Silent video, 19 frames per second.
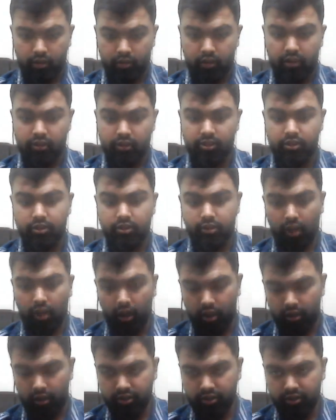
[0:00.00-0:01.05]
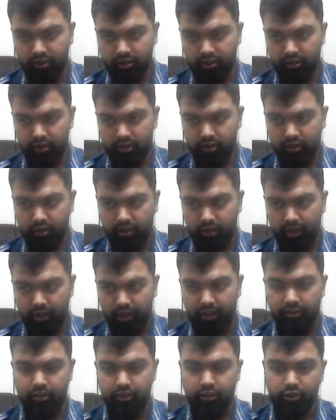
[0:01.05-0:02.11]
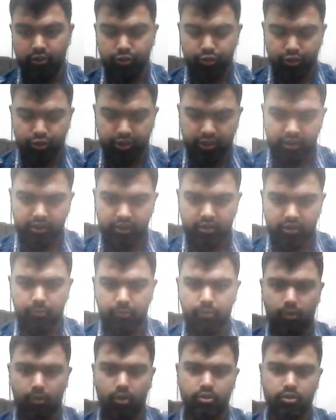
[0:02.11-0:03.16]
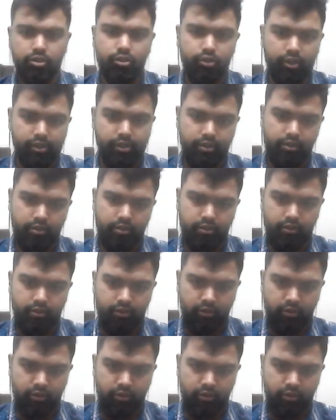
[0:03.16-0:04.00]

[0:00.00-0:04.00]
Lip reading: The stars and the trees prostrate.